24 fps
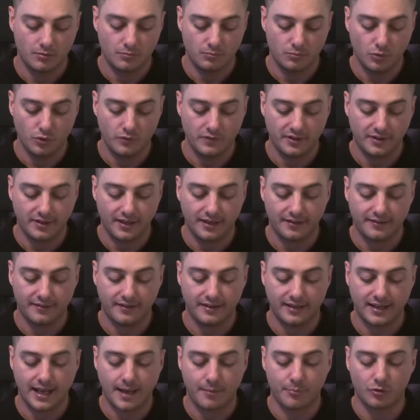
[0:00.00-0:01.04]
Moving down to
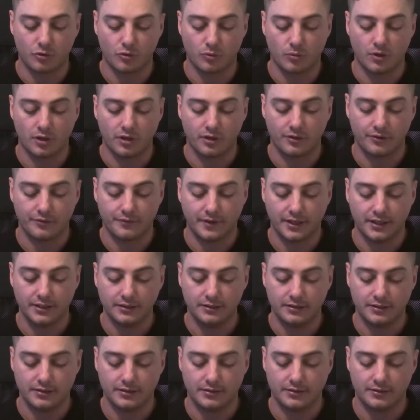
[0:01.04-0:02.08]
the Capital Works
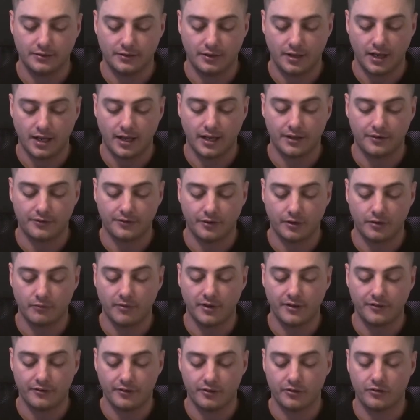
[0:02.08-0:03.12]
Fund. So the
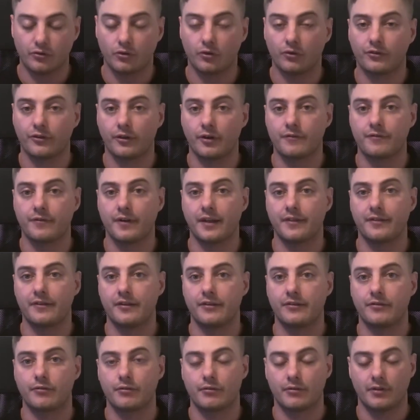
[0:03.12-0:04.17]
residents also fund
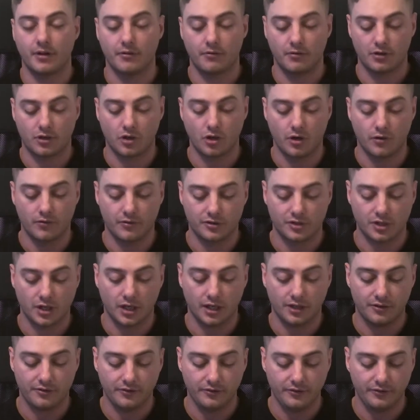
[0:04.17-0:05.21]
this through their recurrent
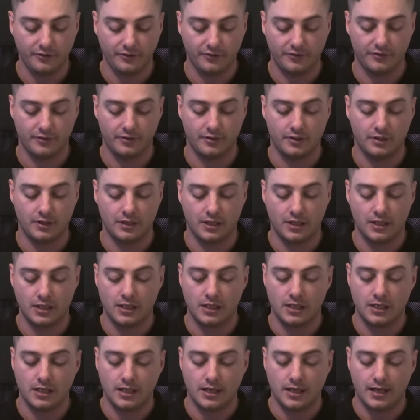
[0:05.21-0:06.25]
charges,
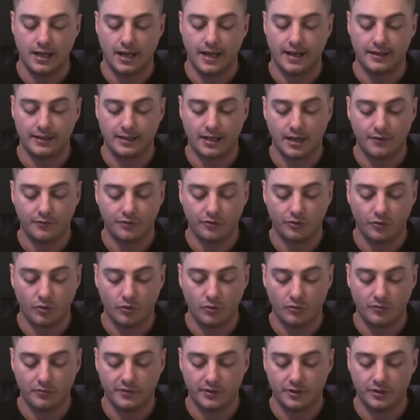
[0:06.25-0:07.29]
and it covers
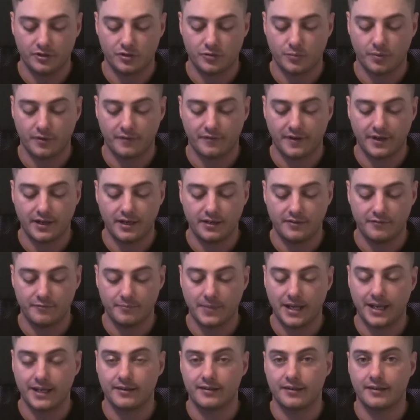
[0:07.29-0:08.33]
all village preventative
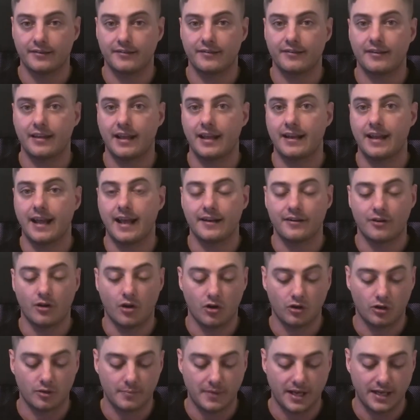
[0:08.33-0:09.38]
maintenance and ad
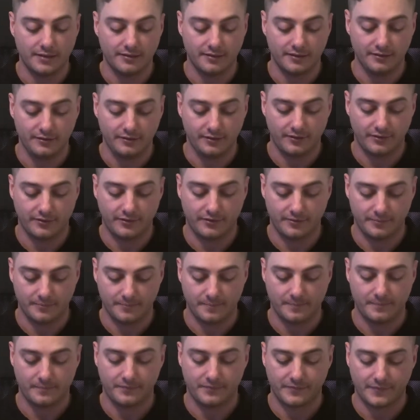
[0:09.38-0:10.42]
hoc maintenance,
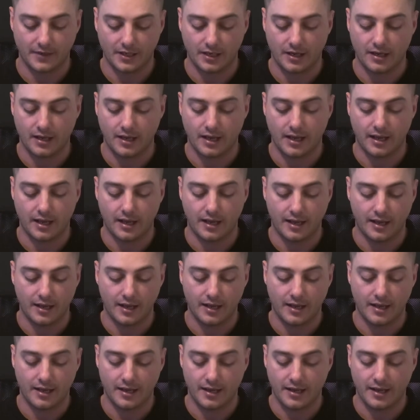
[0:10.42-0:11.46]

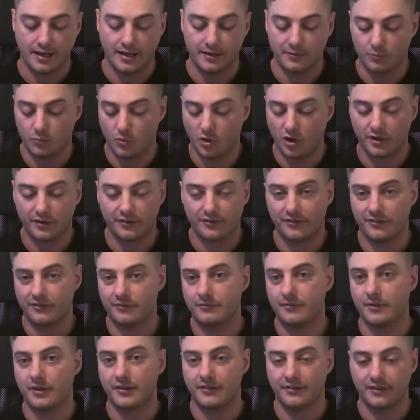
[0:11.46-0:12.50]
and
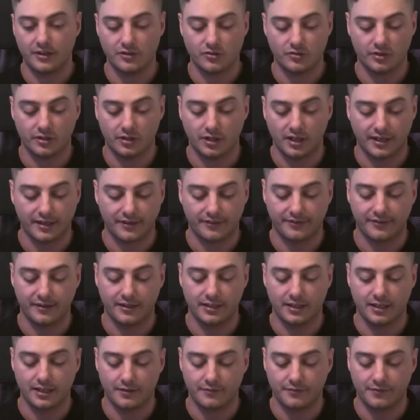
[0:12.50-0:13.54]
works essentially like a
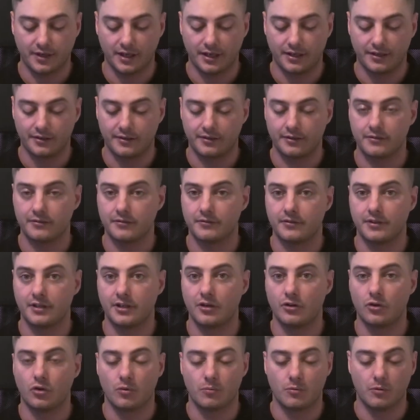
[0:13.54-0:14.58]
sinking fund in
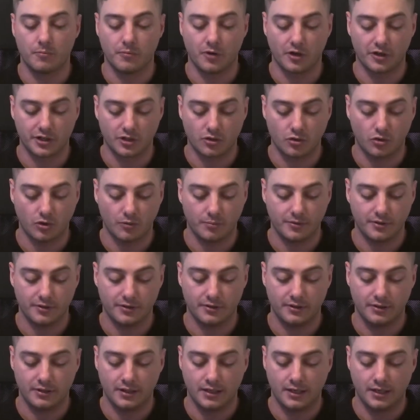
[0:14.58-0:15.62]
a normal body
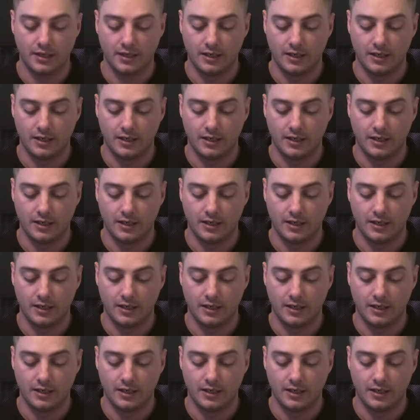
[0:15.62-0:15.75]
corporate